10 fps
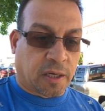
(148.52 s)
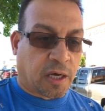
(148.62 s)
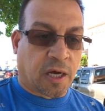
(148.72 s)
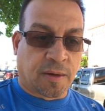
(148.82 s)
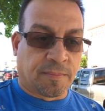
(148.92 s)

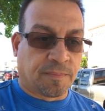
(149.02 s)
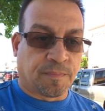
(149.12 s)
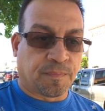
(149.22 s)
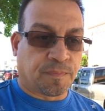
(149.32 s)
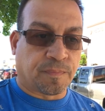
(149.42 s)

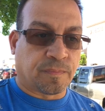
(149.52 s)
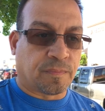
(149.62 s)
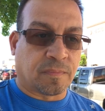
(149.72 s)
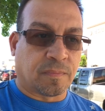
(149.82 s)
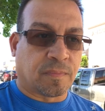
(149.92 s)

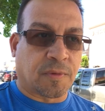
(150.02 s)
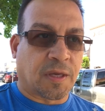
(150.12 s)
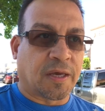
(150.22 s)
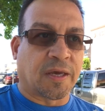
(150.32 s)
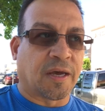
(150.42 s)

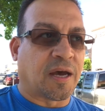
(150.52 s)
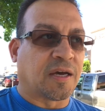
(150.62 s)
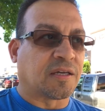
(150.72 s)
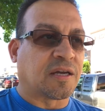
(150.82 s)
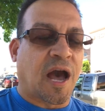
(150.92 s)

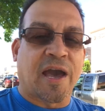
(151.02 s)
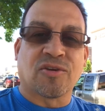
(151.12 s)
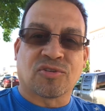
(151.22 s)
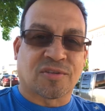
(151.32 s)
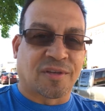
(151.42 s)
I
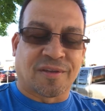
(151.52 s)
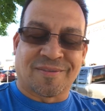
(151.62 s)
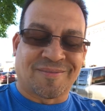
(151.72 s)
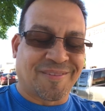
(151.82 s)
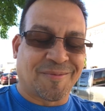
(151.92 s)
used to
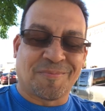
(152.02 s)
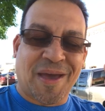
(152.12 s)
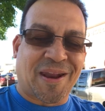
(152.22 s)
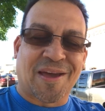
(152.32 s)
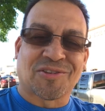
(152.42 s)

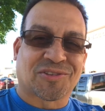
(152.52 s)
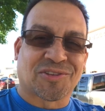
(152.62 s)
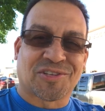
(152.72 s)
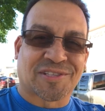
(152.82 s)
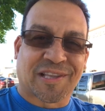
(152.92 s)

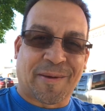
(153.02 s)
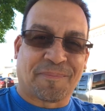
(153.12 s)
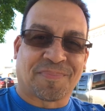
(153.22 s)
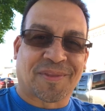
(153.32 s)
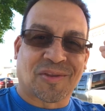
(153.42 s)
just let
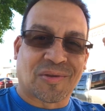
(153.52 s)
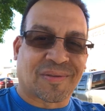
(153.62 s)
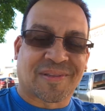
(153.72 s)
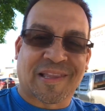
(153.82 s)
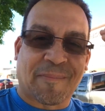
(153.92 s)

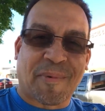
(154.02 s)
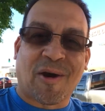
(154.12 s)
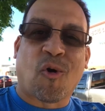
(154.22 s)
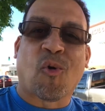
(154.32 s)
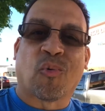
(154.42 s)

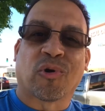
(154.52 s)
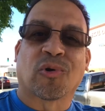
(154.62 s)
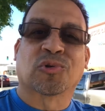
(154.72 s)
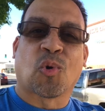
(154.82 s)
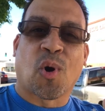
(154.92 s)
my whole
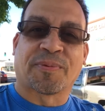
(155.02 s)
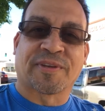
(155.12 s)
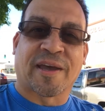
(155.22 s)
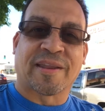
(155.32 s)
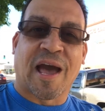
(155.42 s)
world go
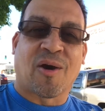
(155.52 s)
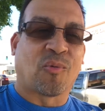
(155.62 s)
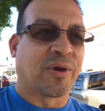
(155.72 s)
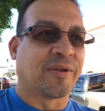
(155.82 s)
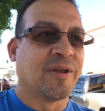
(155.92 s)
upside
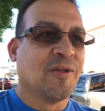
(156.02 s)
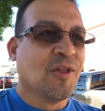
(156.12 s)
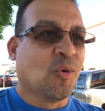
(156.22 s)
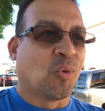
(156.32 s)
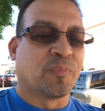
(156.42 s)
down when
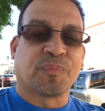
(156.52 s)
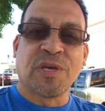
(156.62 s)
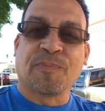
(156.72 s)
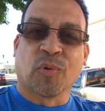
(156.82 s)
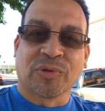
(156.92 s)

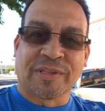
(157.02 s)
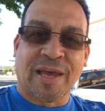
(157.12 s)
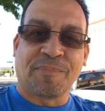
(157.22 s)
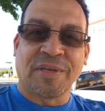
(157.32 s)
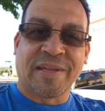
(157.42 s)
people would
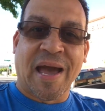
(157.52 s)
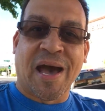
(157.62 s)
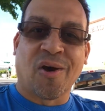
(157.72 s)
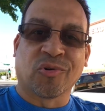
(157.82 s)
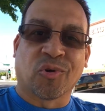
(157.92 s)
let me
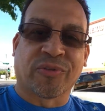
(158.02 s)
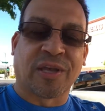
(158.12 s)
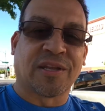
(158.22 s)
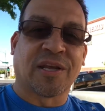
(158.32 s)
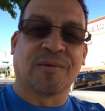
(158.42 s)
down or
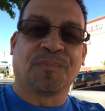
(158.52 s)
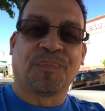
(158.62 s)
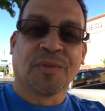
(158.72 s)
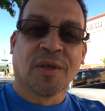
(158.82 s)
they didn't